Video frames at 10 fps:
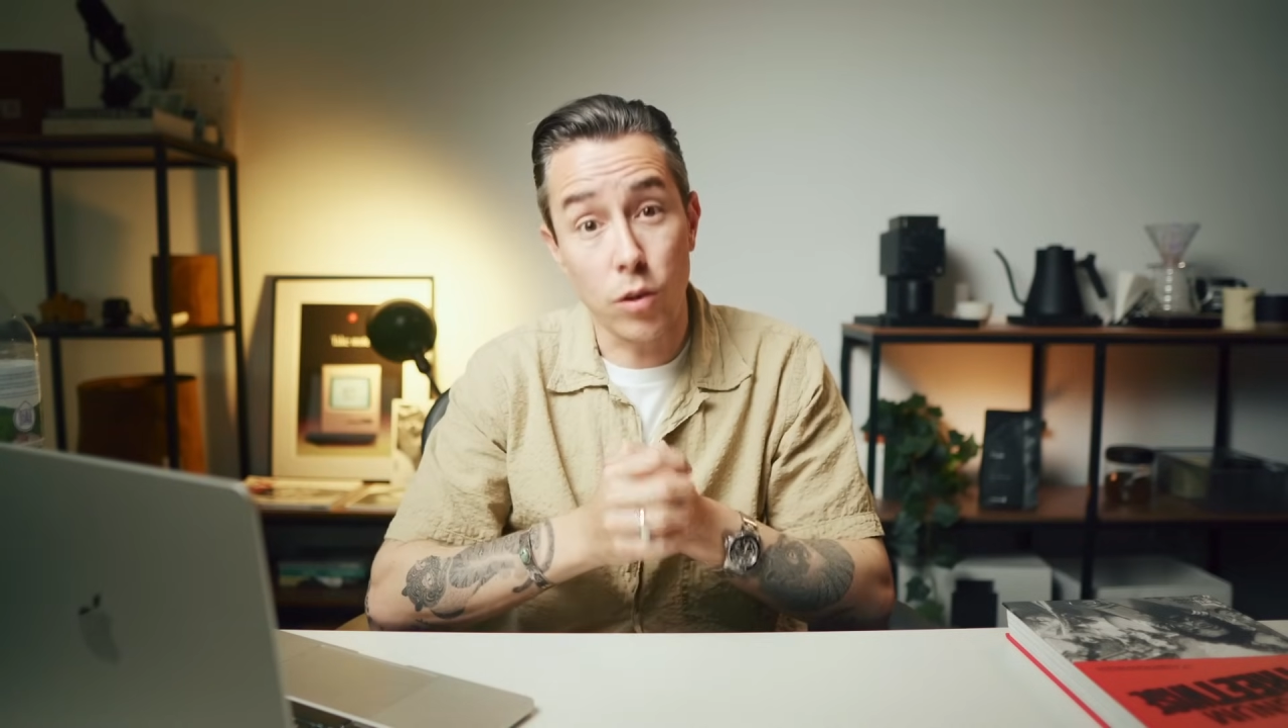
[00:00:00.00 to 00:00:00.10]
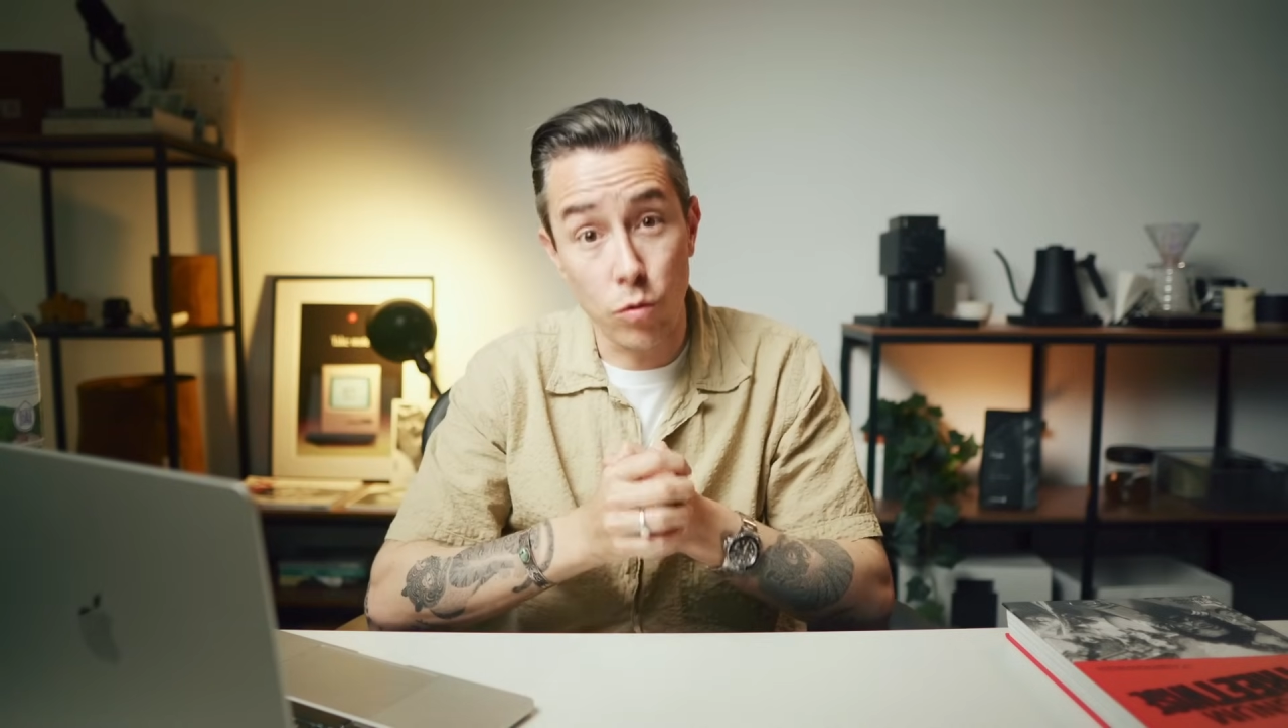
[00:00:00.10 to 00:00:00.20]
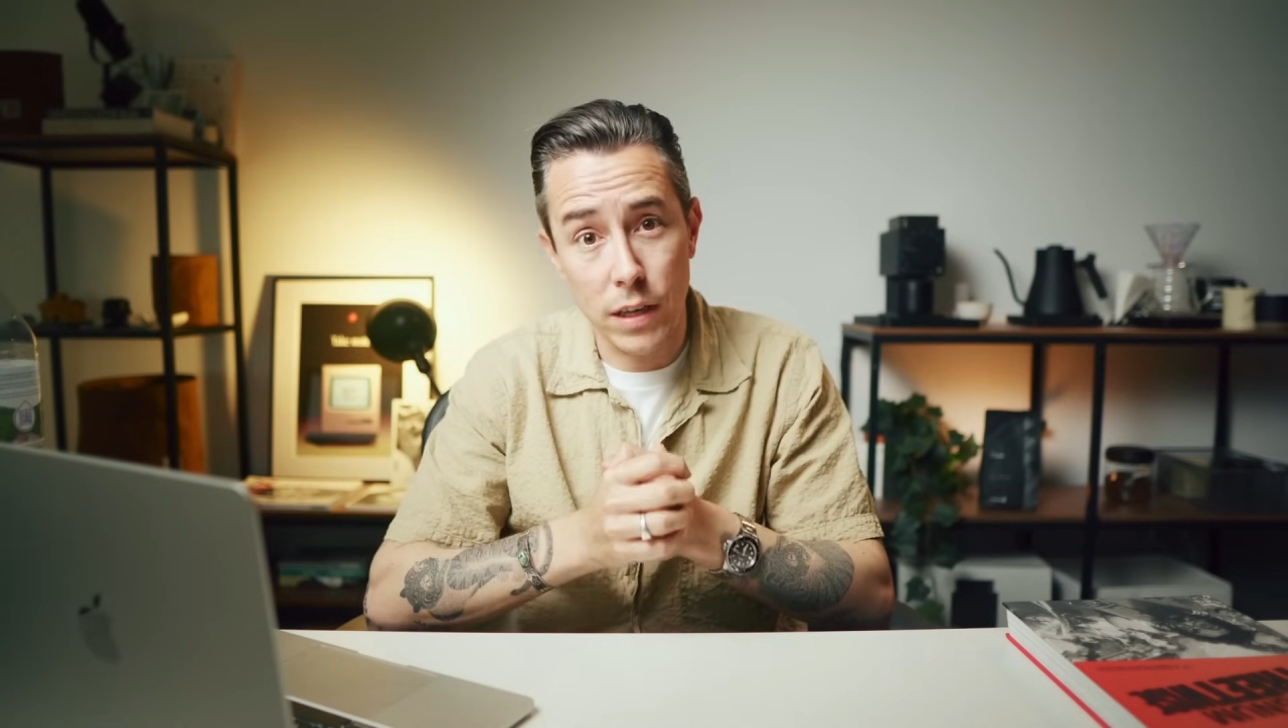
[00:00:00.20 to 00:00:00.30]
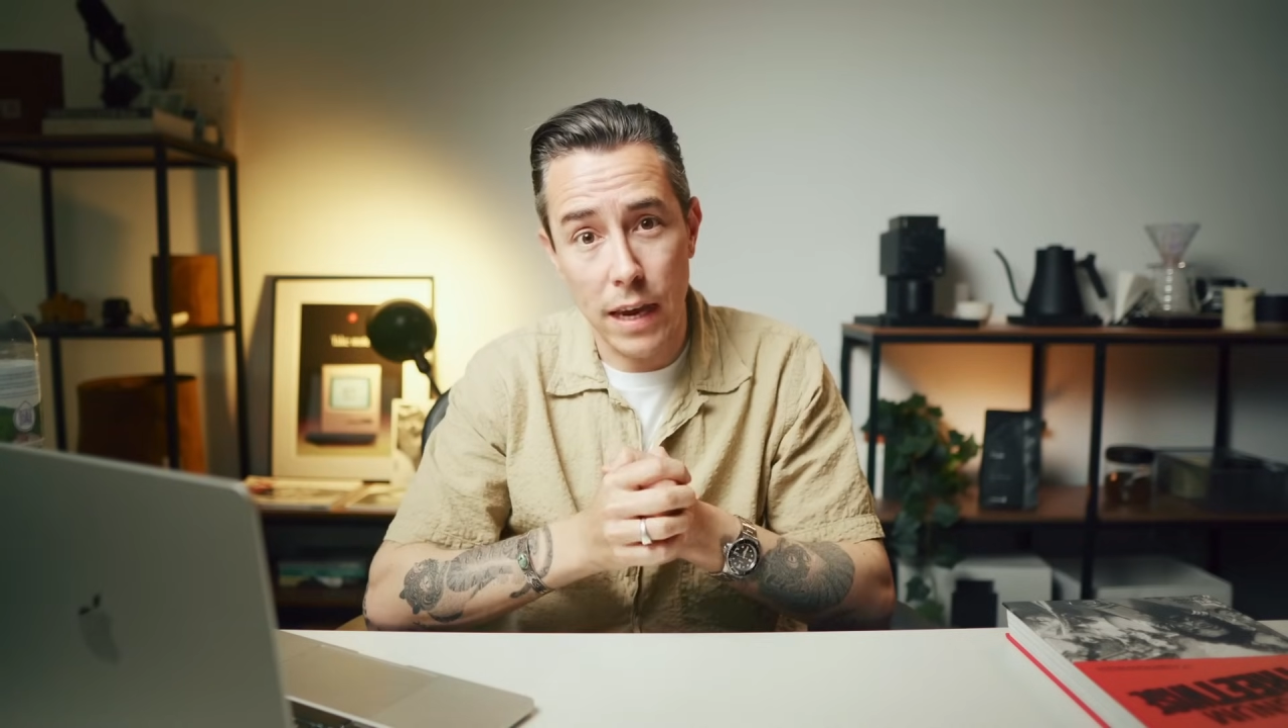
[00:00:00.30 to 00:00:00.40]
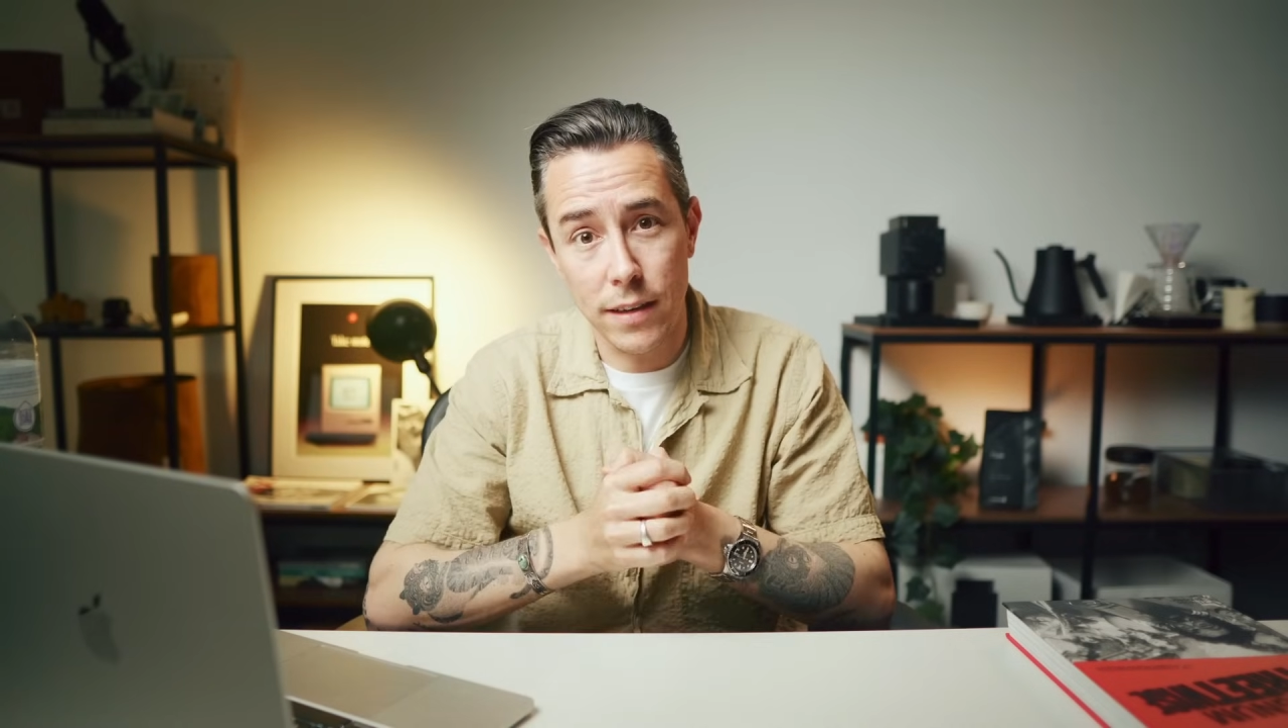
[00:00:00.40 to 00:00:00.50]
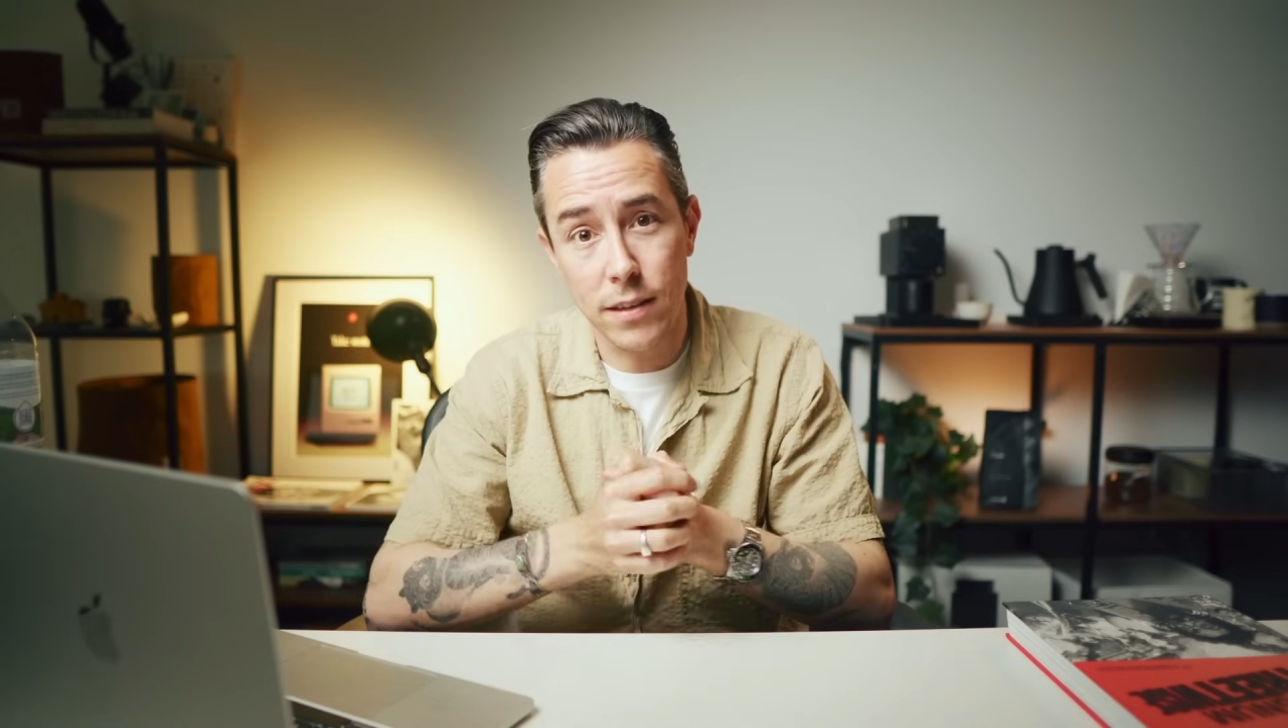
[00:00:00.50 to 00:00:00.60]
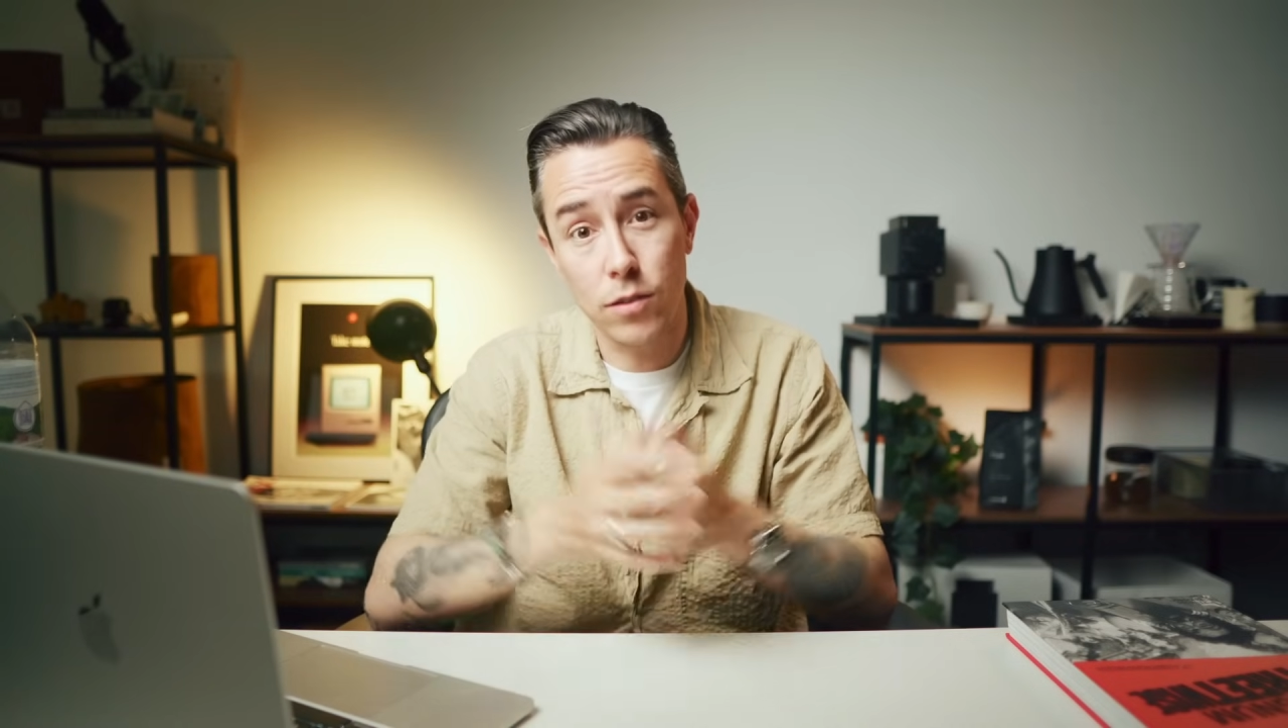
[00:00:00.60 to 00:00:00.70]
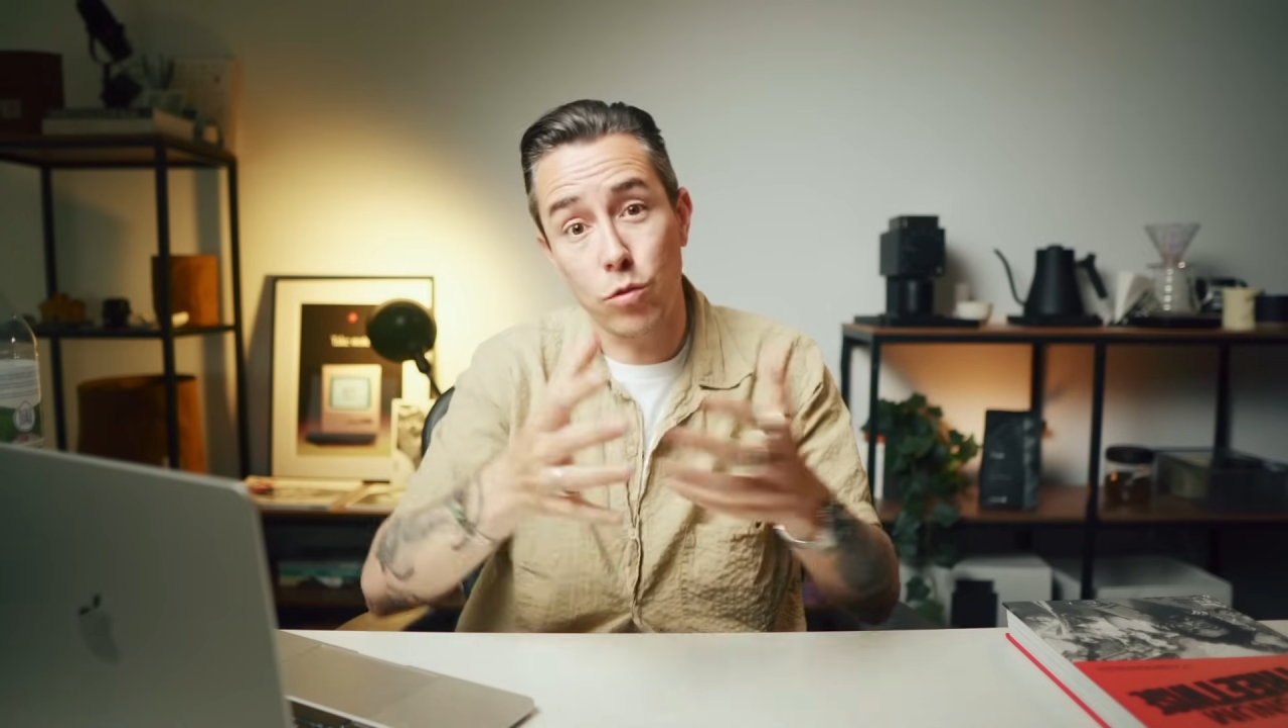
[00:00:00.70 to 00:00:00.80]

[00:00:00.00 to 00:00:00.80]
use cases